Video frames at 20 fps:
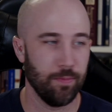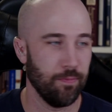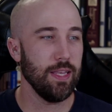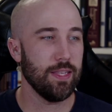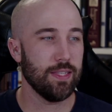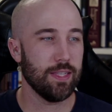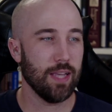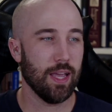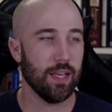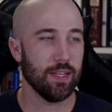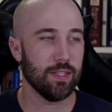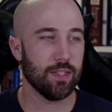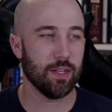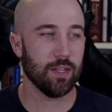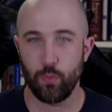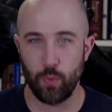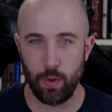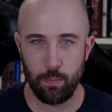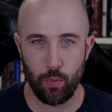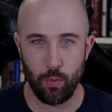He says
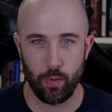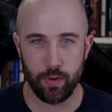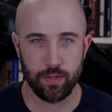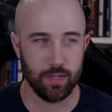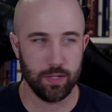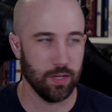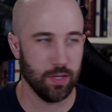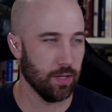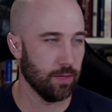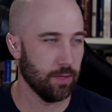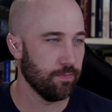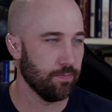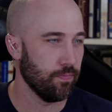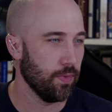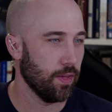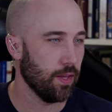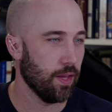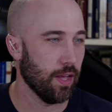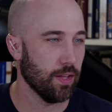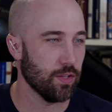3 points here.
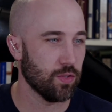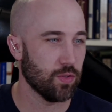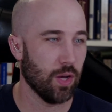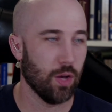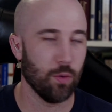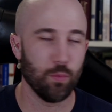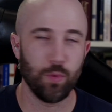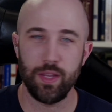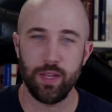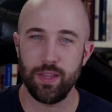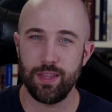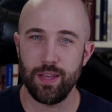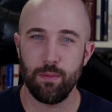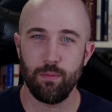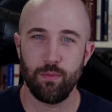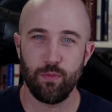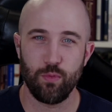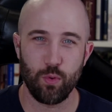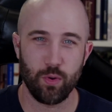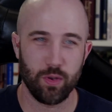And so I'll read them
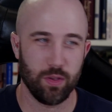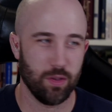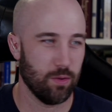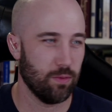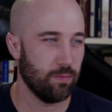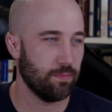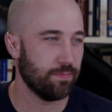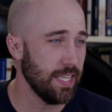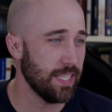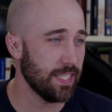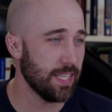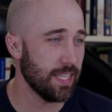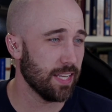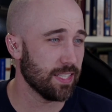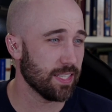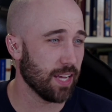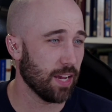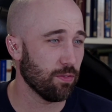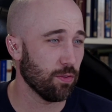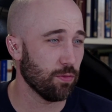for you. He
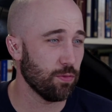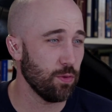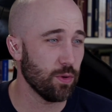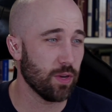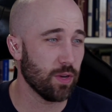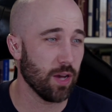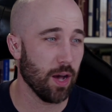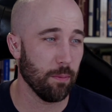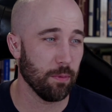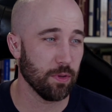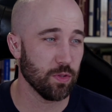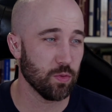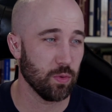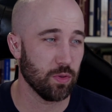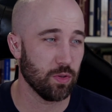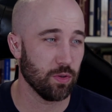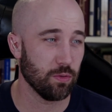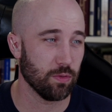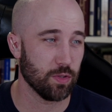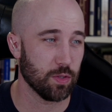says, I have a few comments
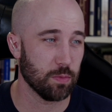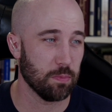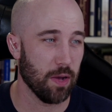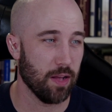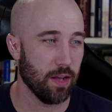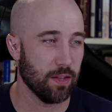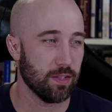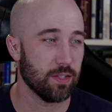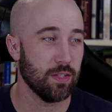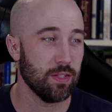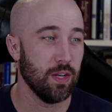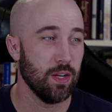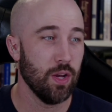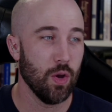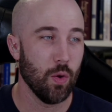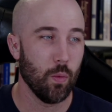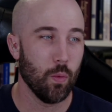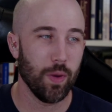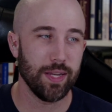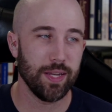with your response.
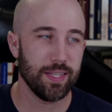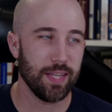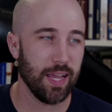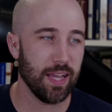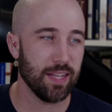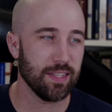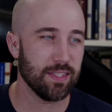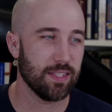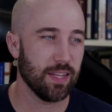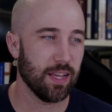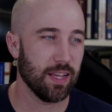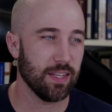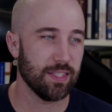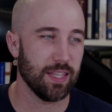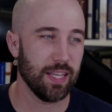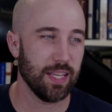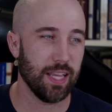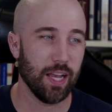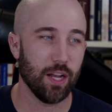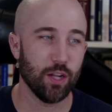When Dan says
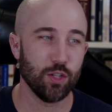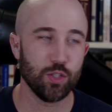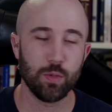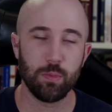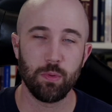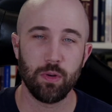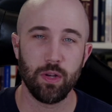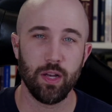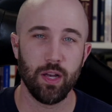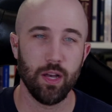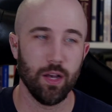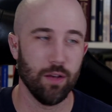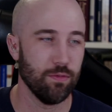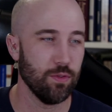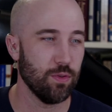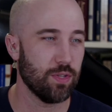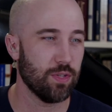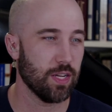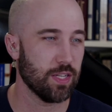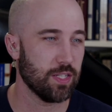the algebra of
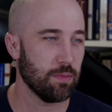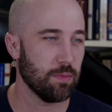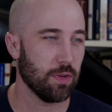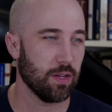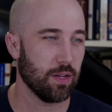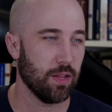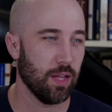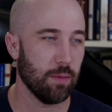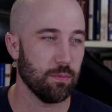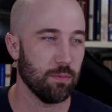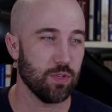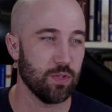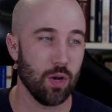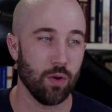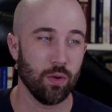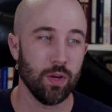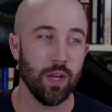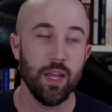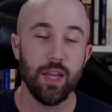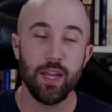New Testament claims
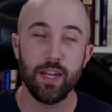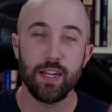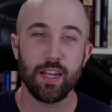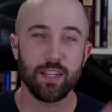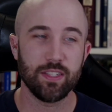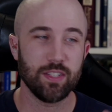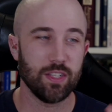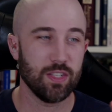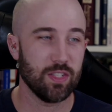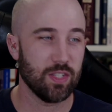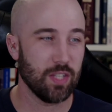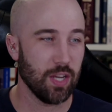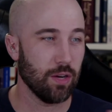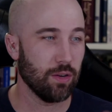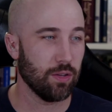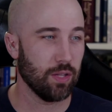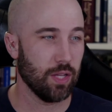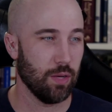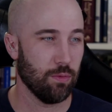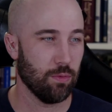don't
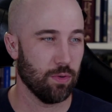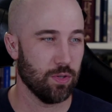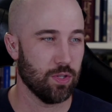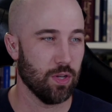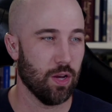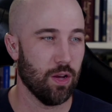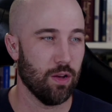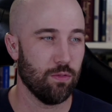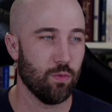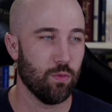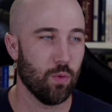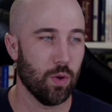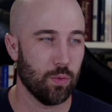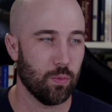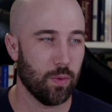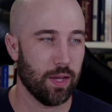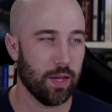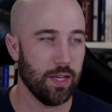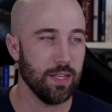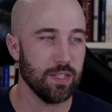necessarily resolve one
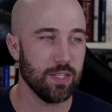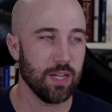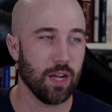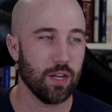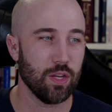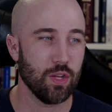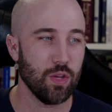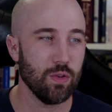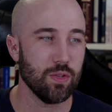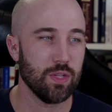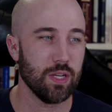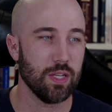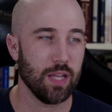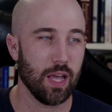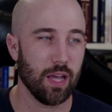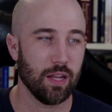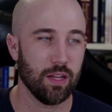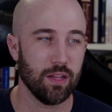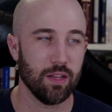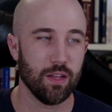way, he's not using
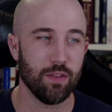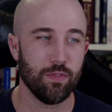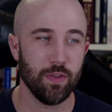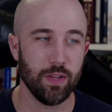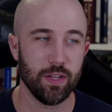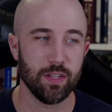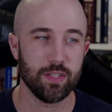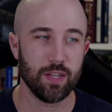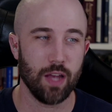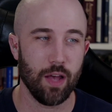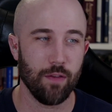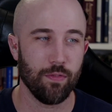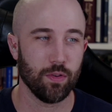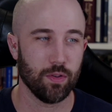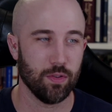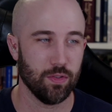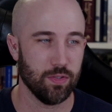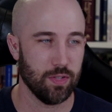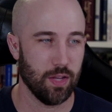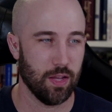that in the
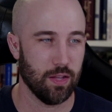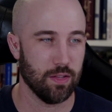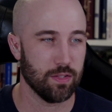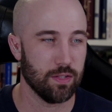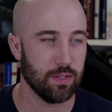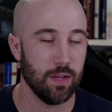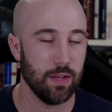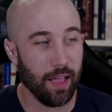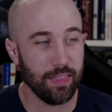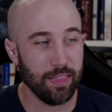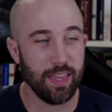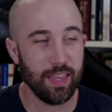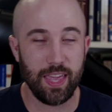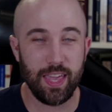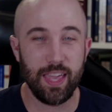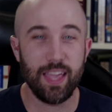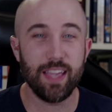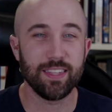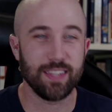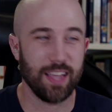philosophical sense. I think
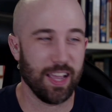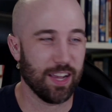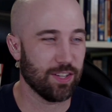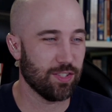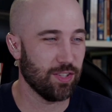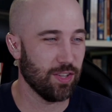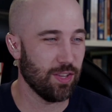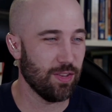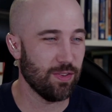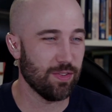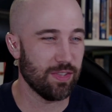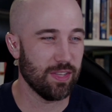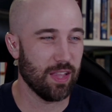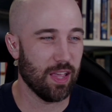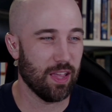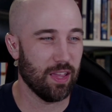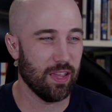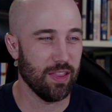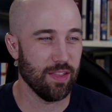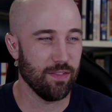he is actually using
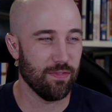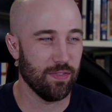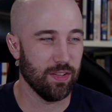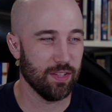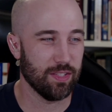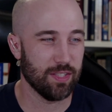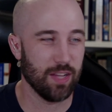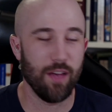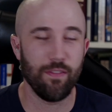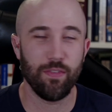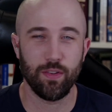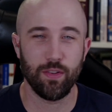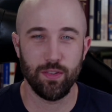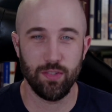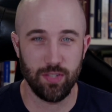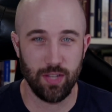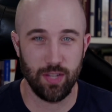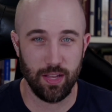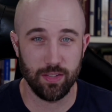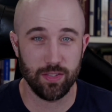that in the philosophical
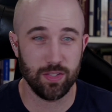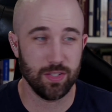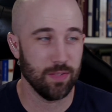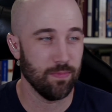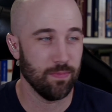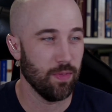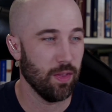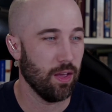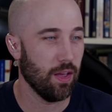sense.